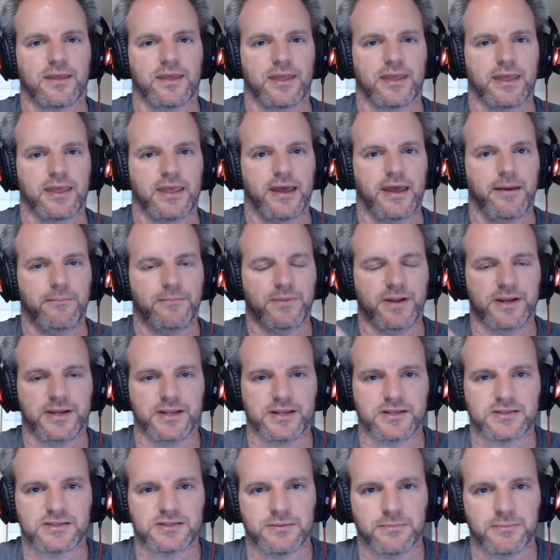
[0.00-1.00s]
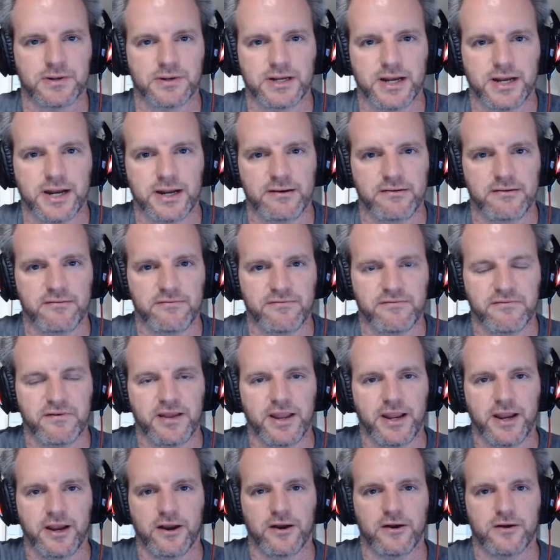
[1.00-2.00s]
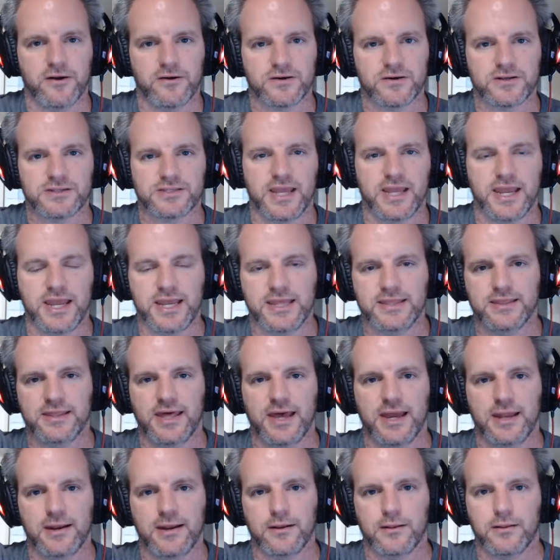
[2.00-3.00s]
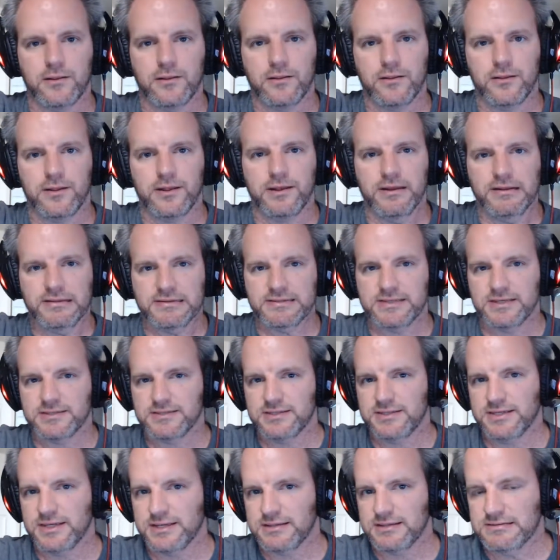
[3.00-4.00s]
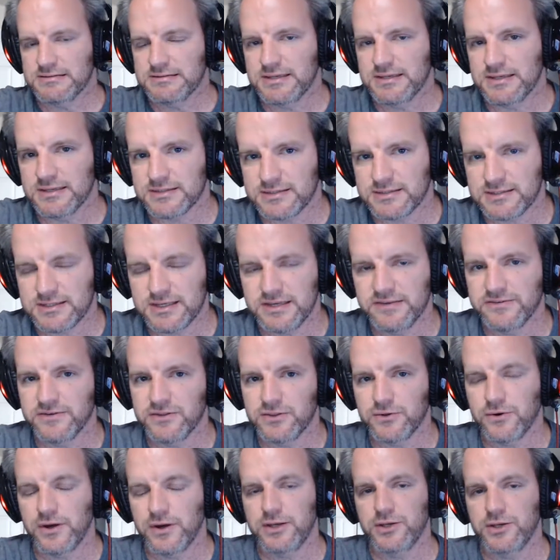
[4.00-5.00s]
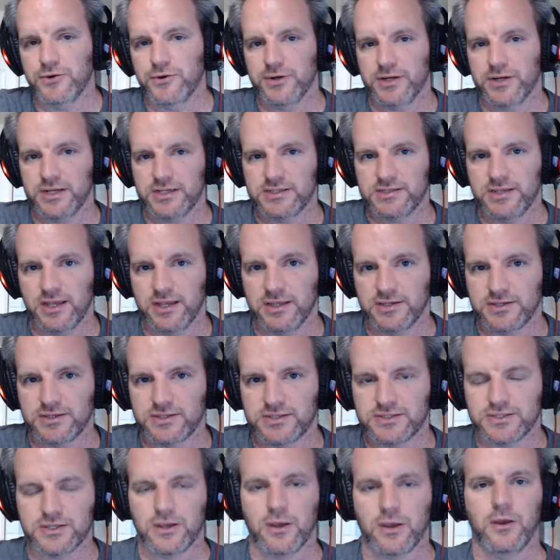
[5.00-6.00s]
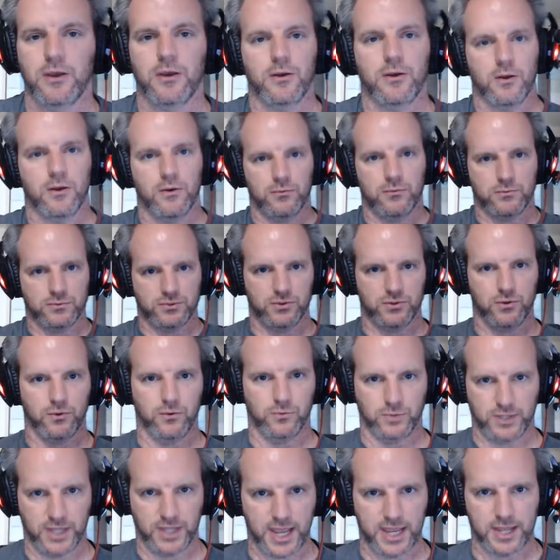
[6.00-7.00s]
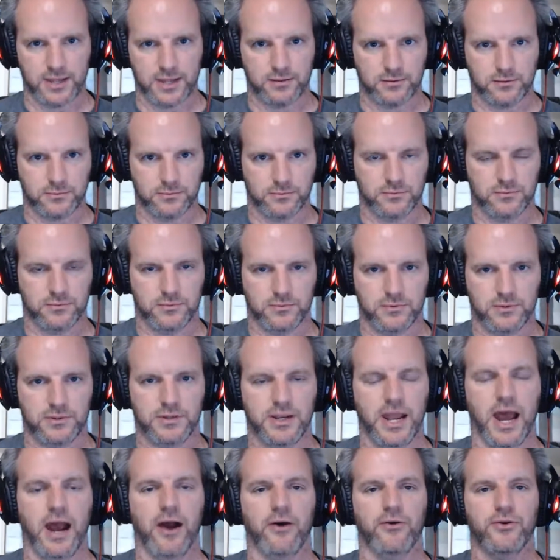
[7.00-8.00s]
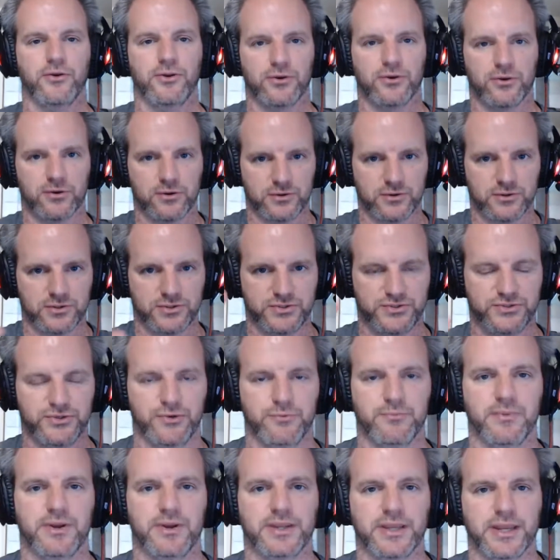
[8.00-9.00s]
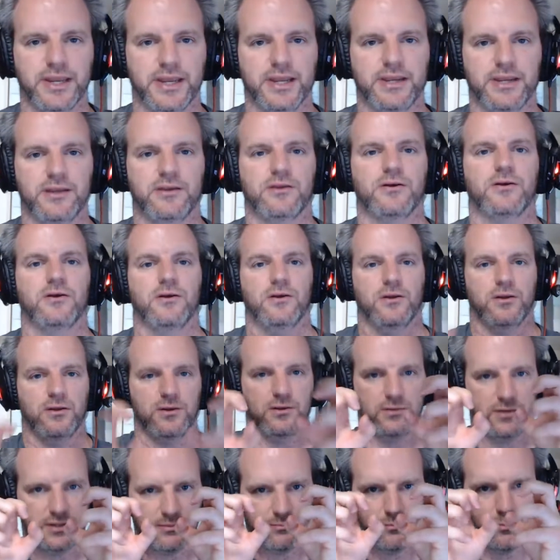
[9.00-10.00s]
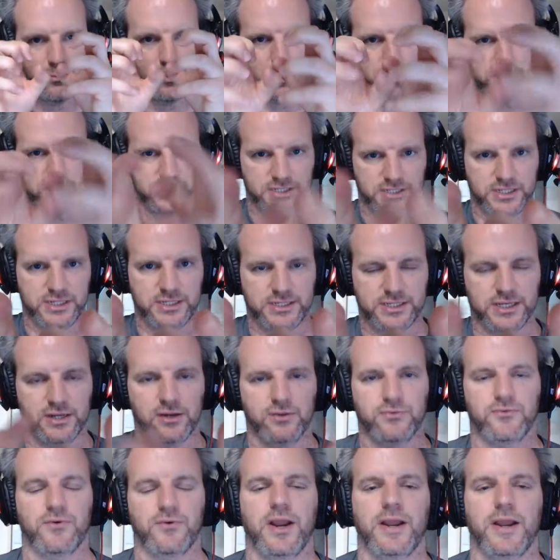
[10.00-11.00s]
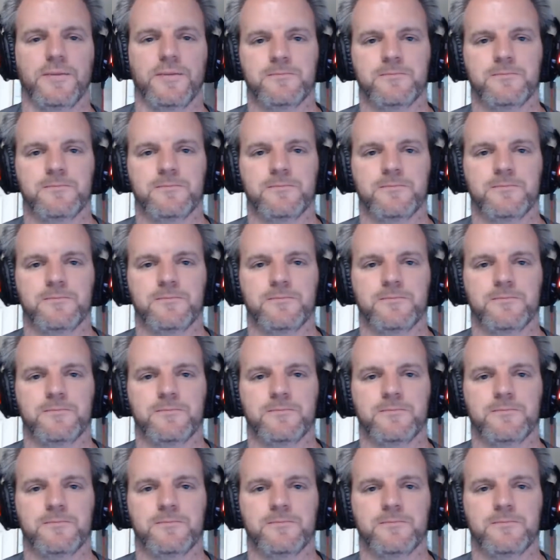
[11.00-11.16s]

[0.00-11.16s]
I'm getting some kind of error saying that it doesn't exist even though I know it exists. Okay, now you're zooming in more detailed, right?